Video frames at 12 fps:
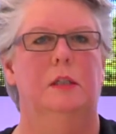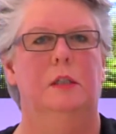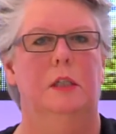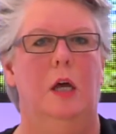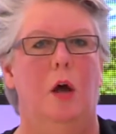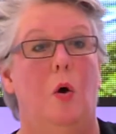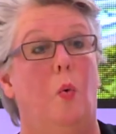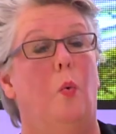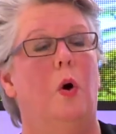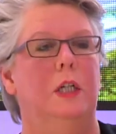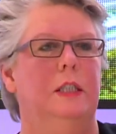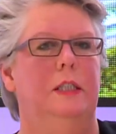doesn't
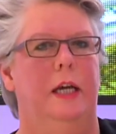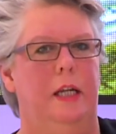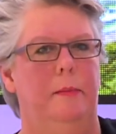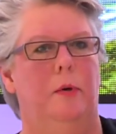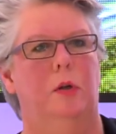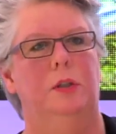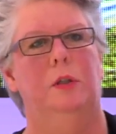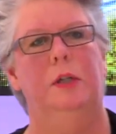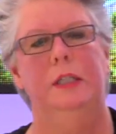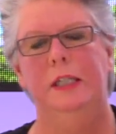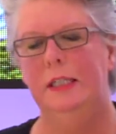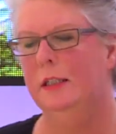want it anymore. So
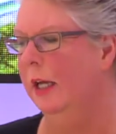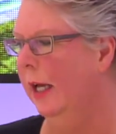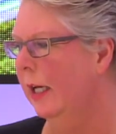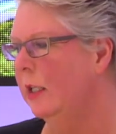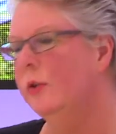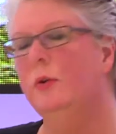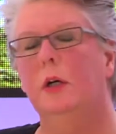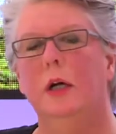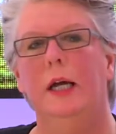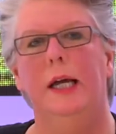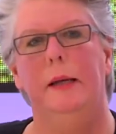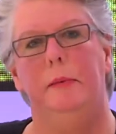in this case, you are
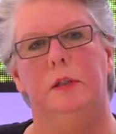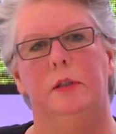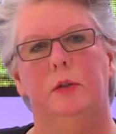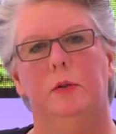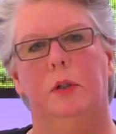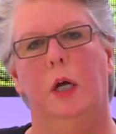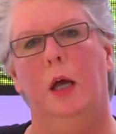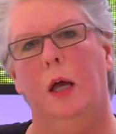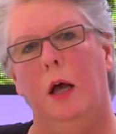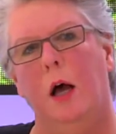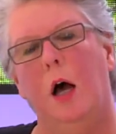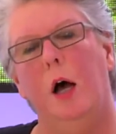able to
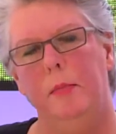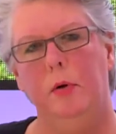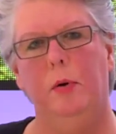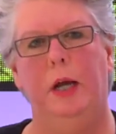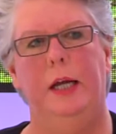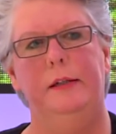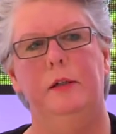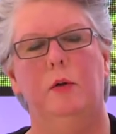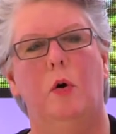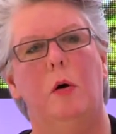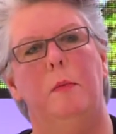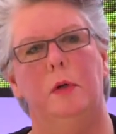upgrade
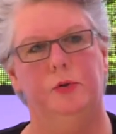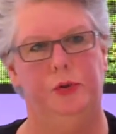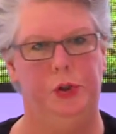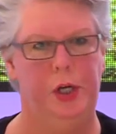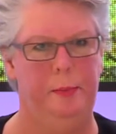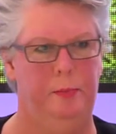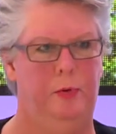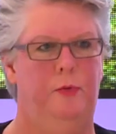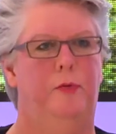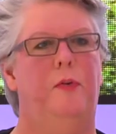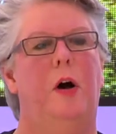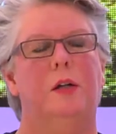normal, cheap,
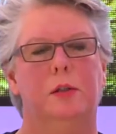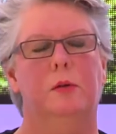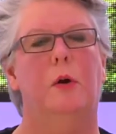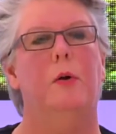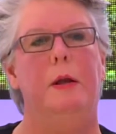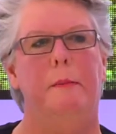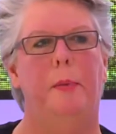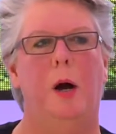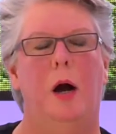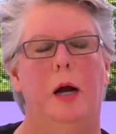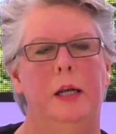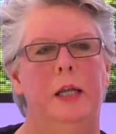fast-growing
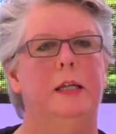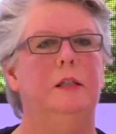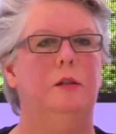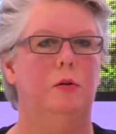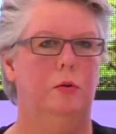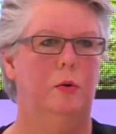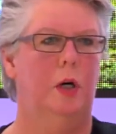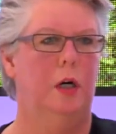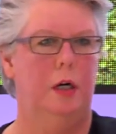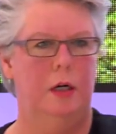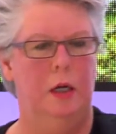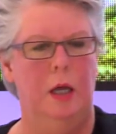pine into
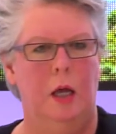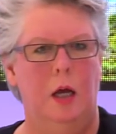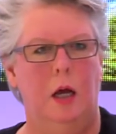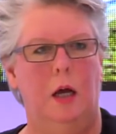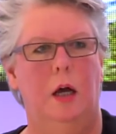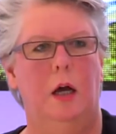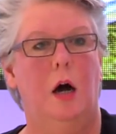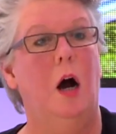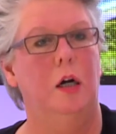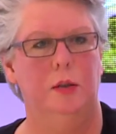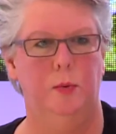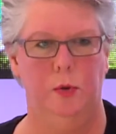
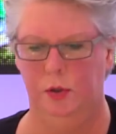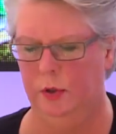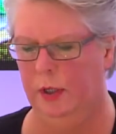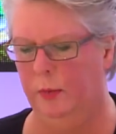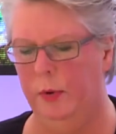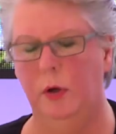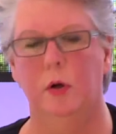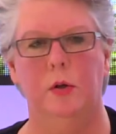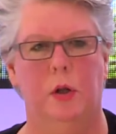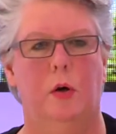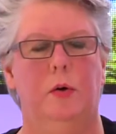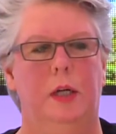hardwood, and we all
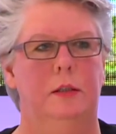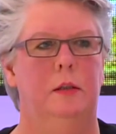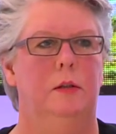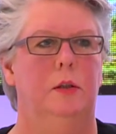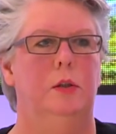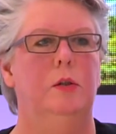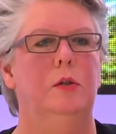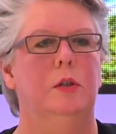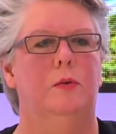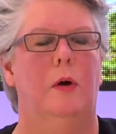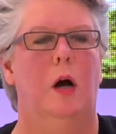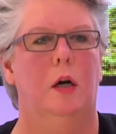know that the use
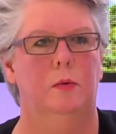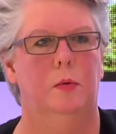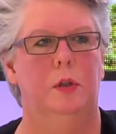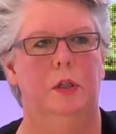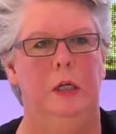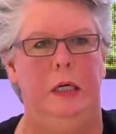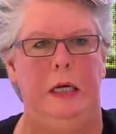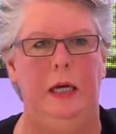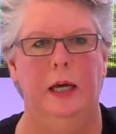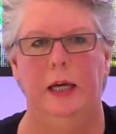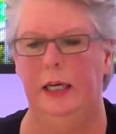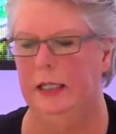of hardwood
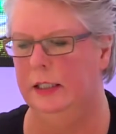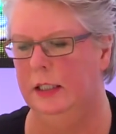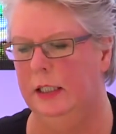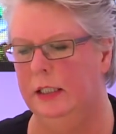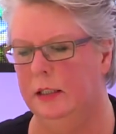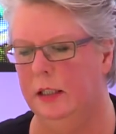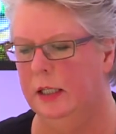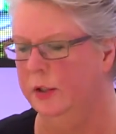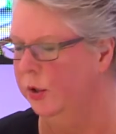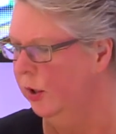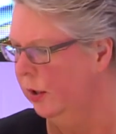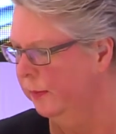is an
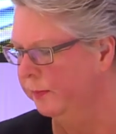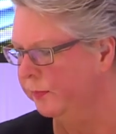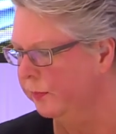issue.